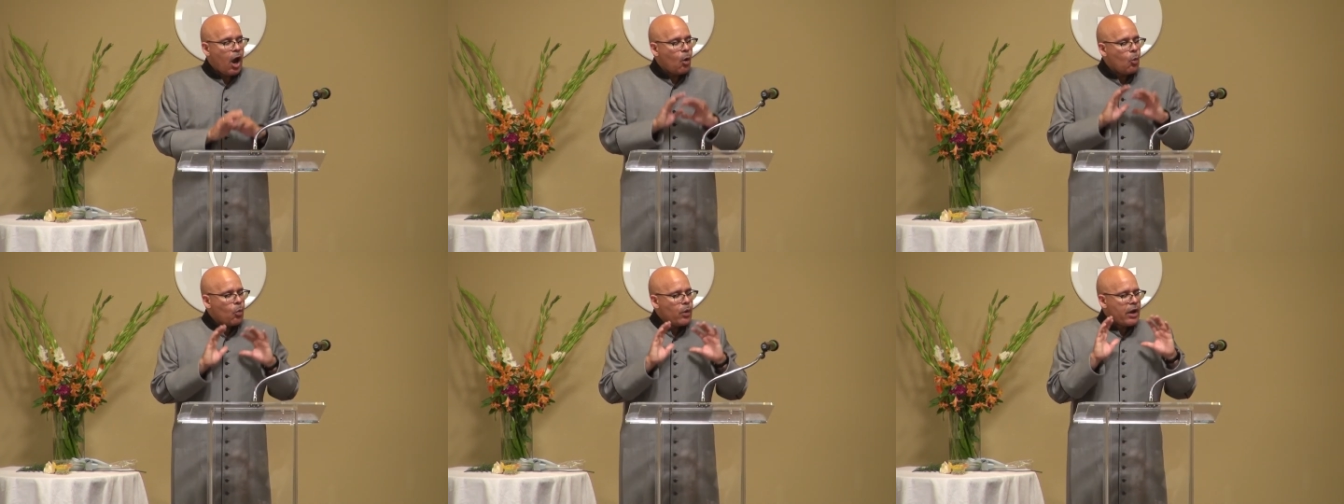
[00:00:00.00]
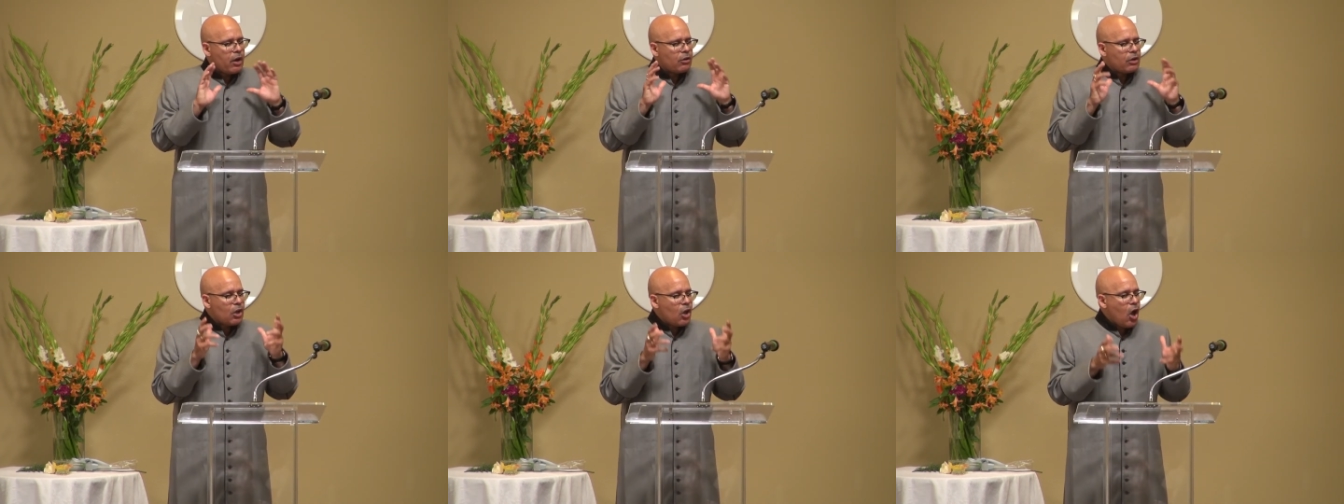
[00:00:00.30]

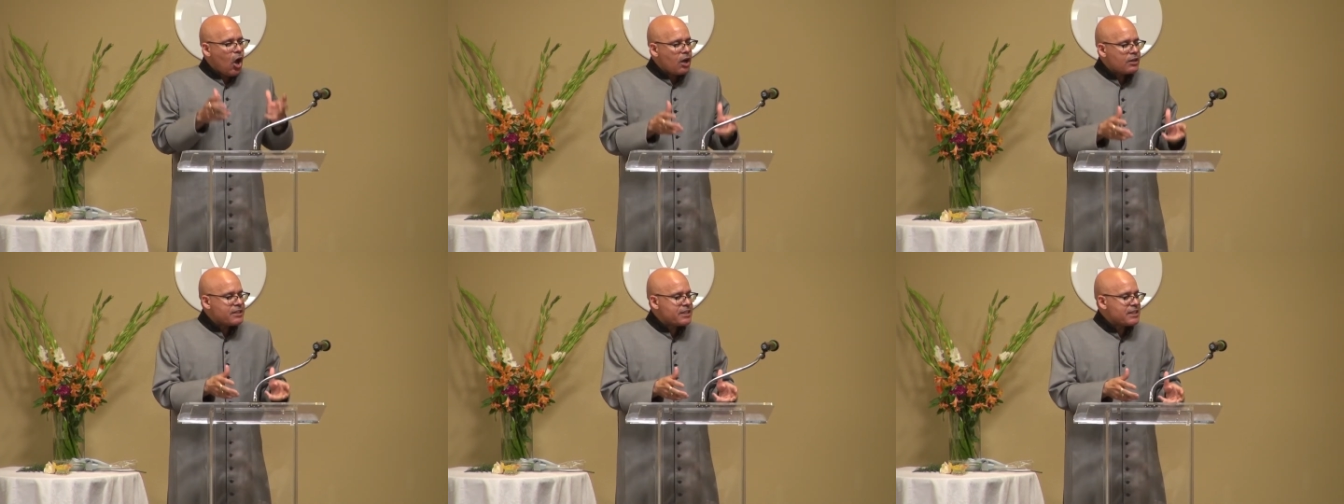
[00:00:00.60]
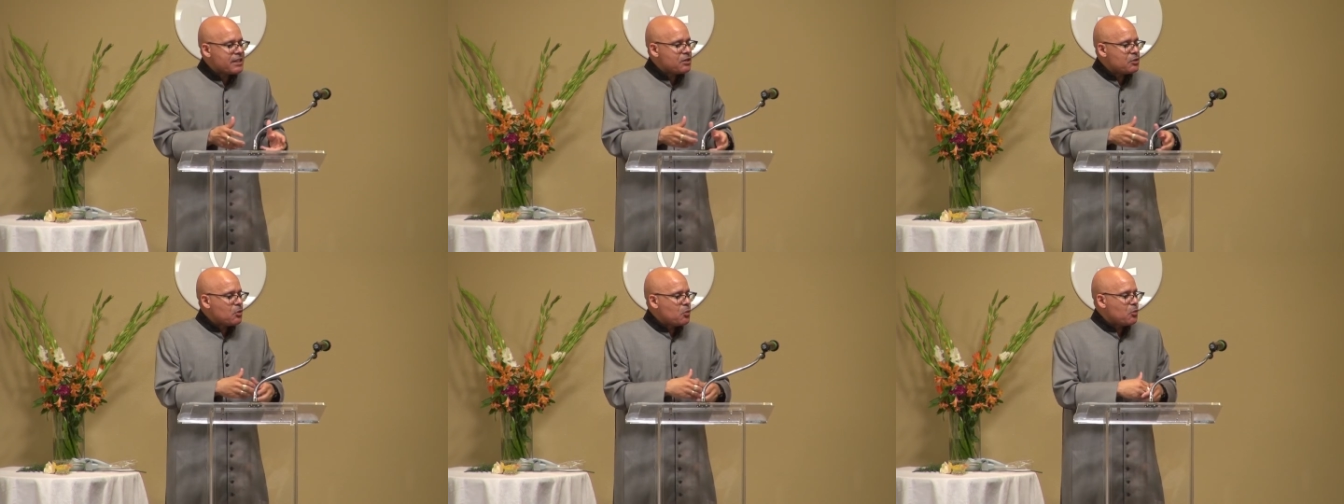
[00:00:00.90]
We're lost
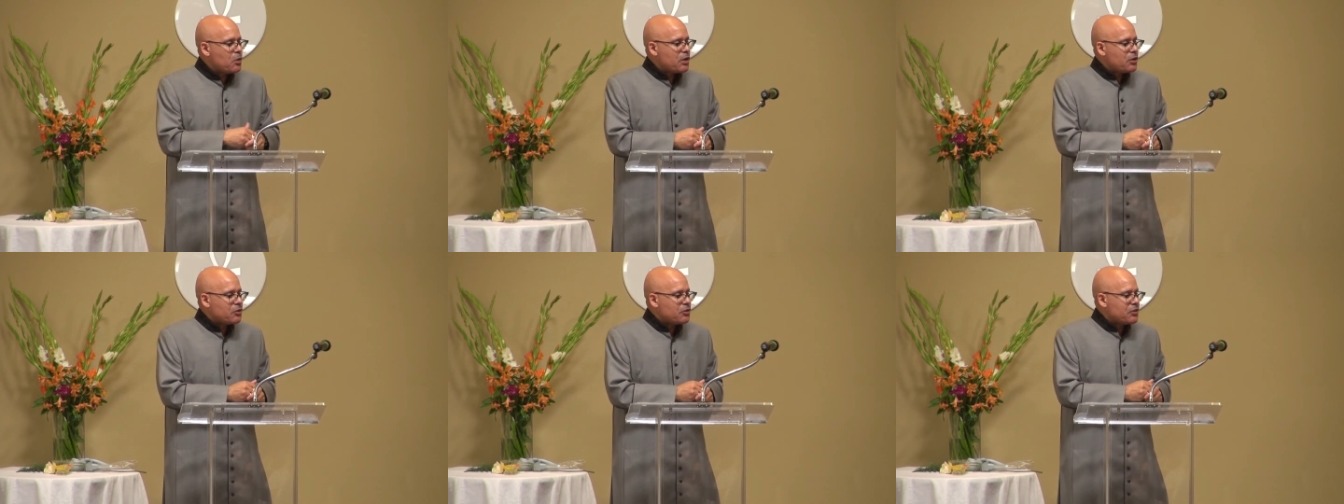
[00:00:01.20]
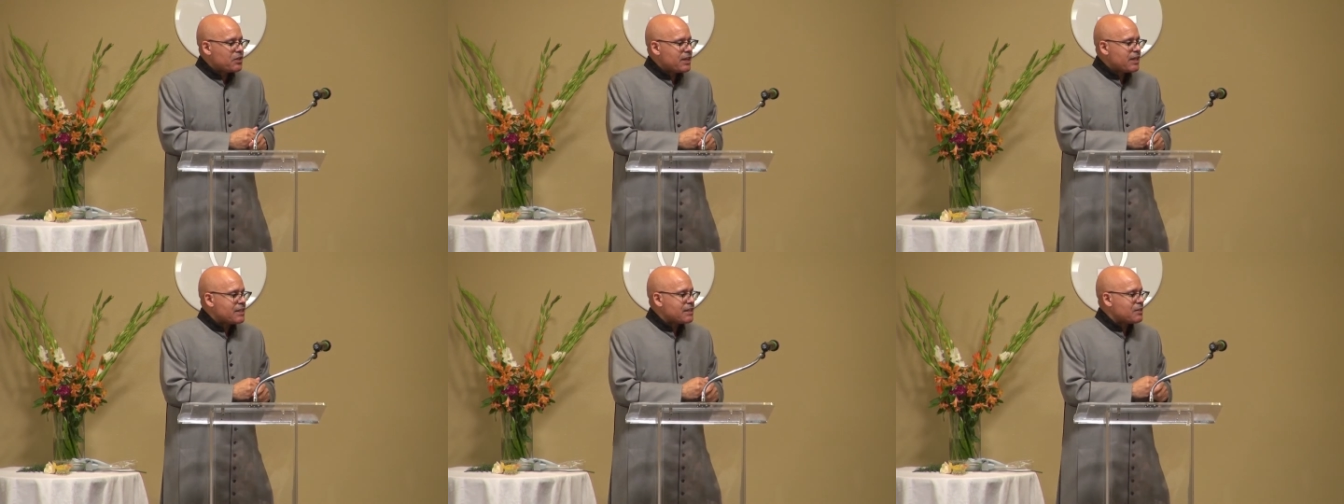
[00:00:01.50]
in the
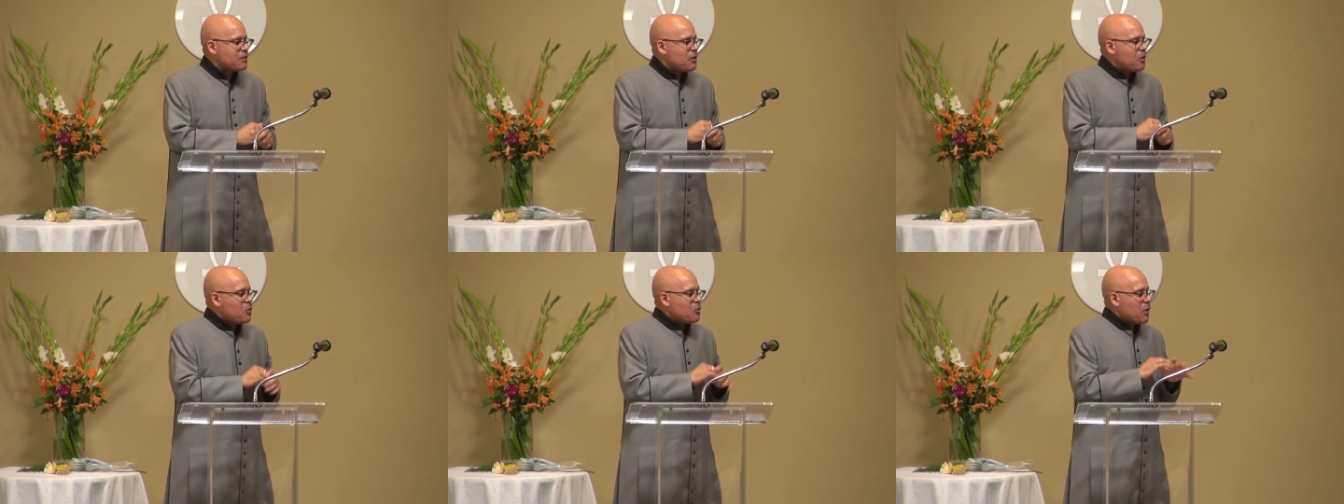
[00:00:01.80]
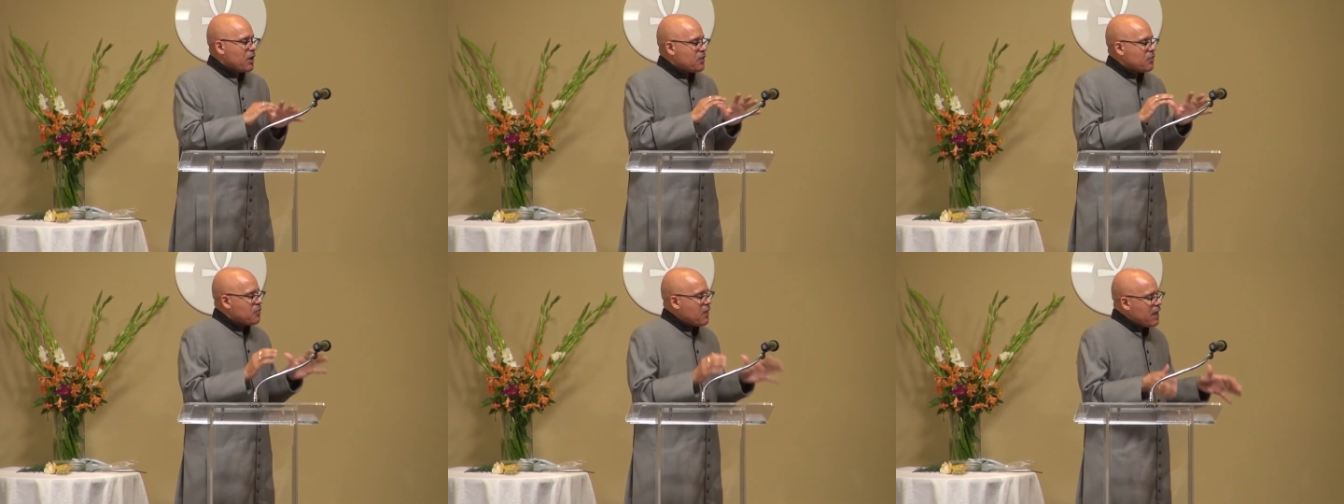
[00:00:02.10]
wilderness. We
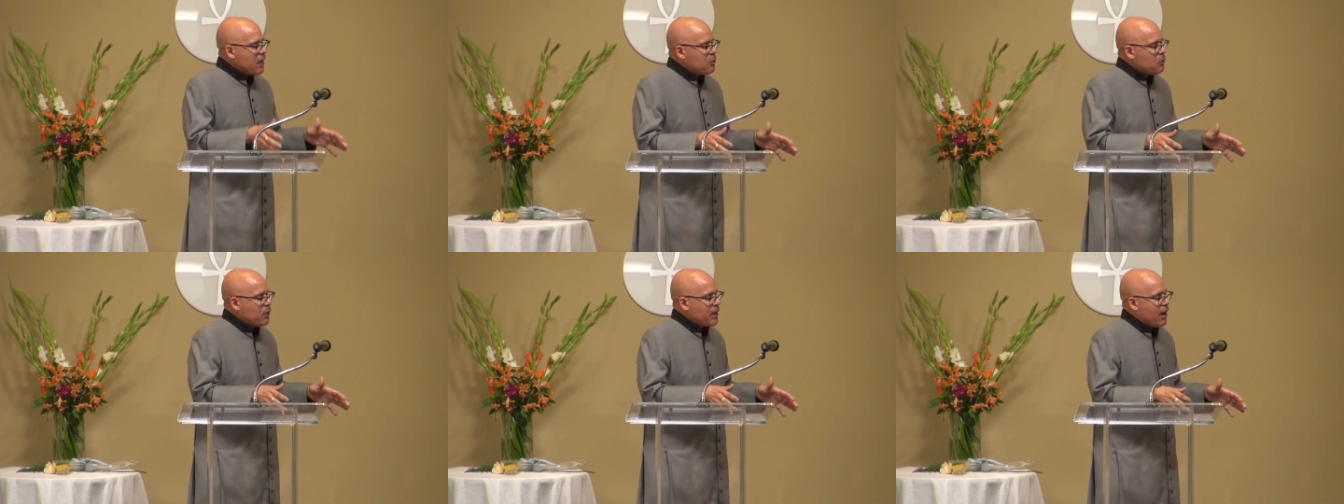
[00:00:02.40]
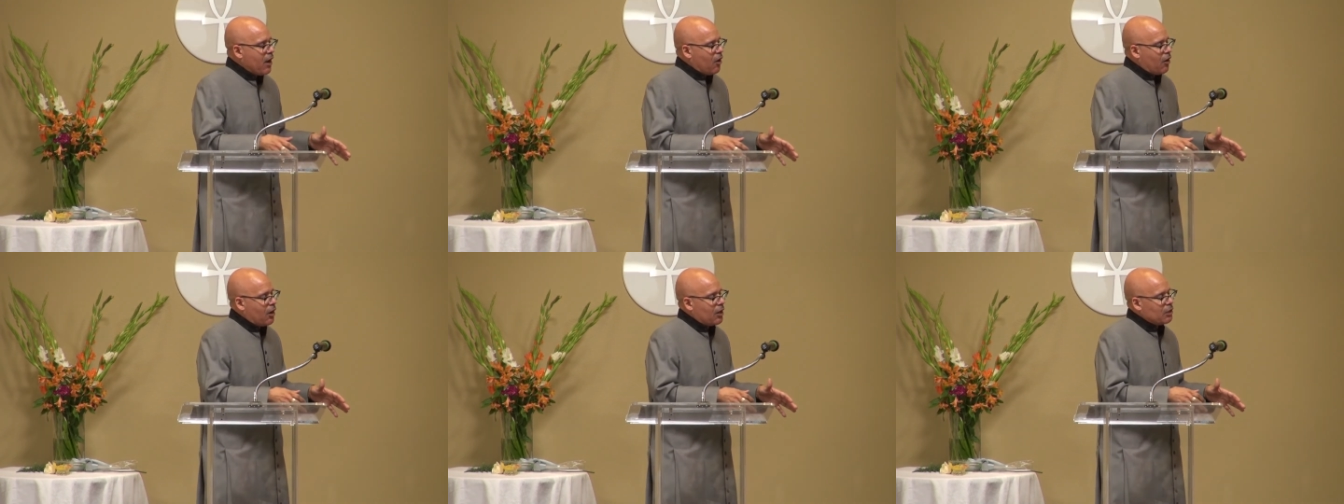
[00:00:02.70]
think we
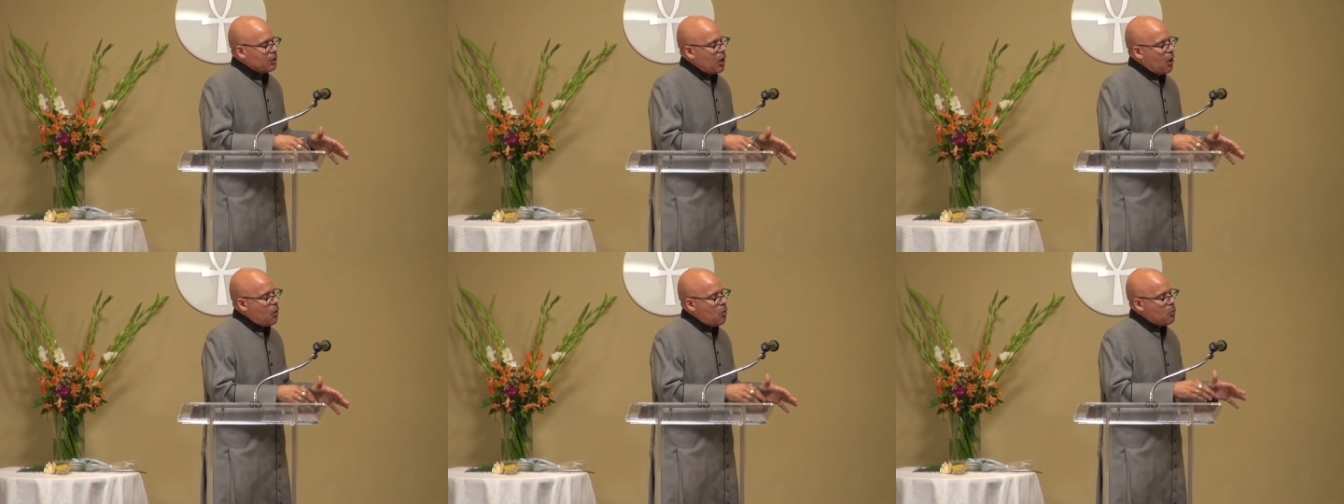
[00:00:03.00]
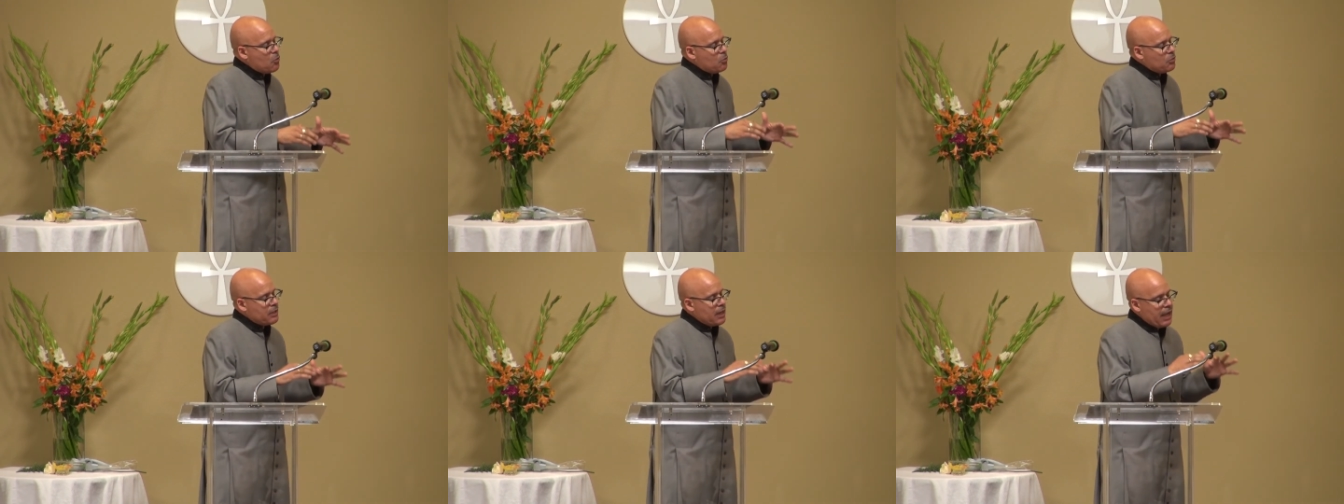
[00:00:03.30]
are
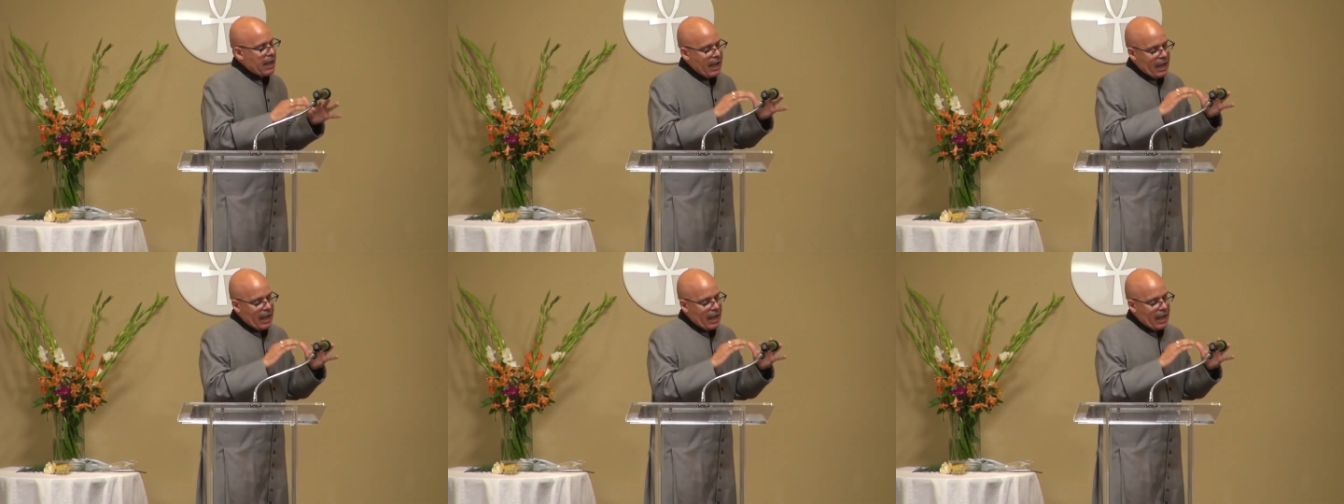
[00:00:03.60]
alone.